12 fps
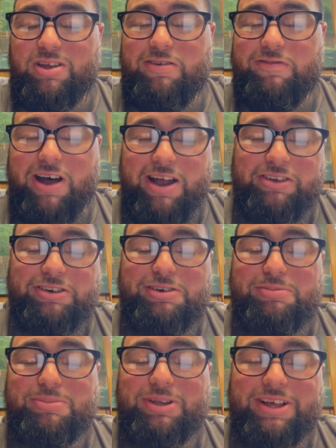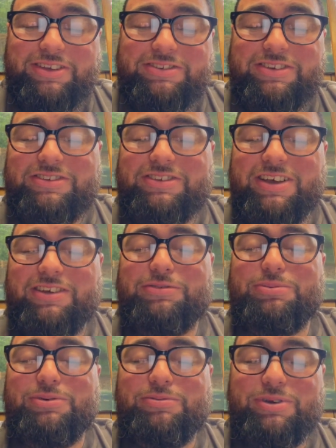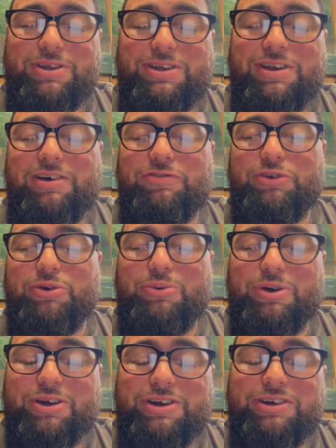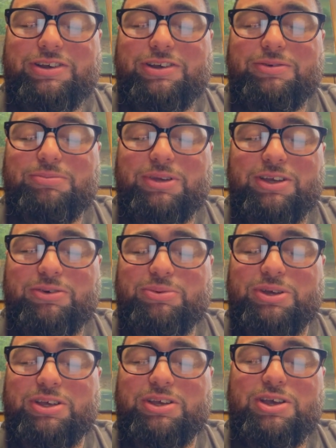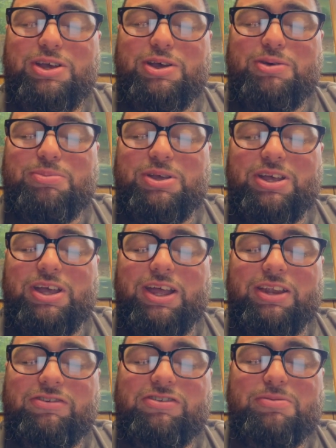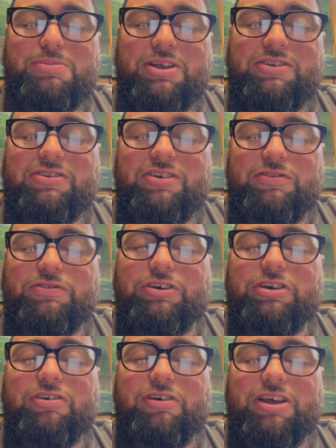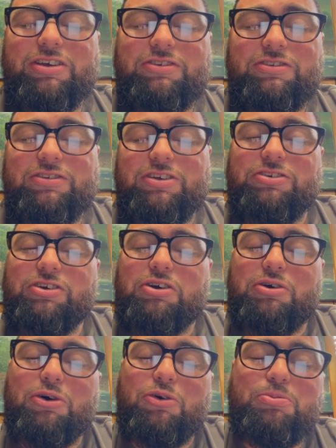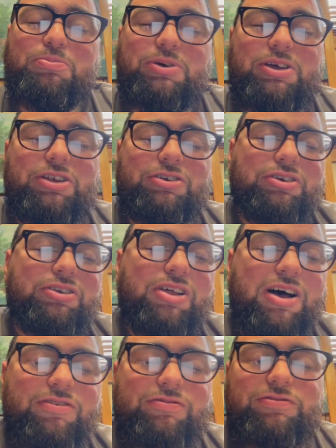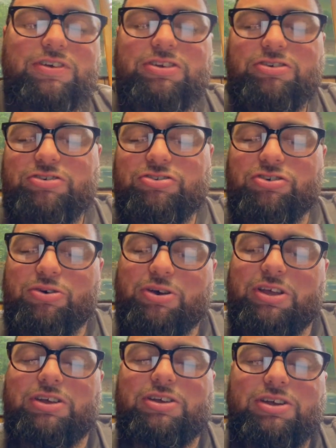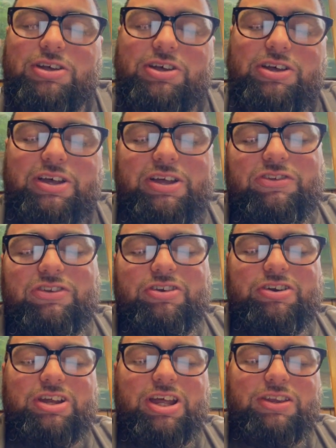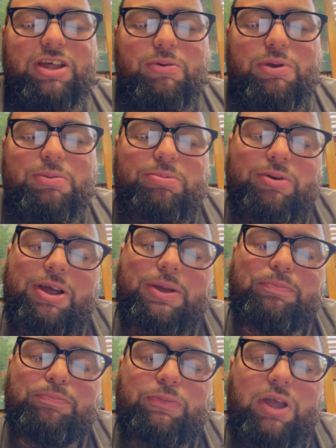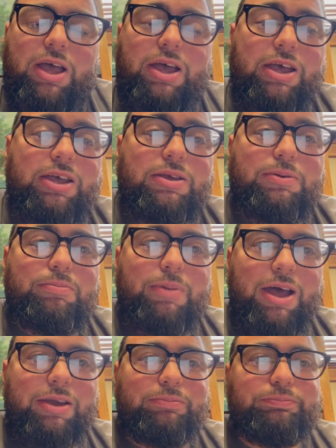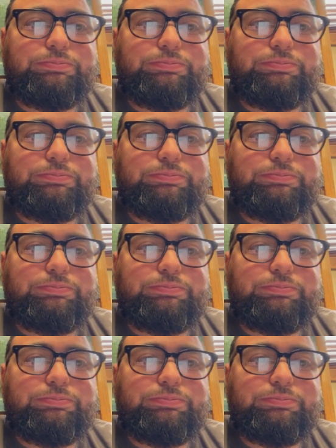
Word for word: Father, bless us as we read of your word. May we be instruments of your grace and your hope and your love and your joy. It's in your name that we pray. Amen.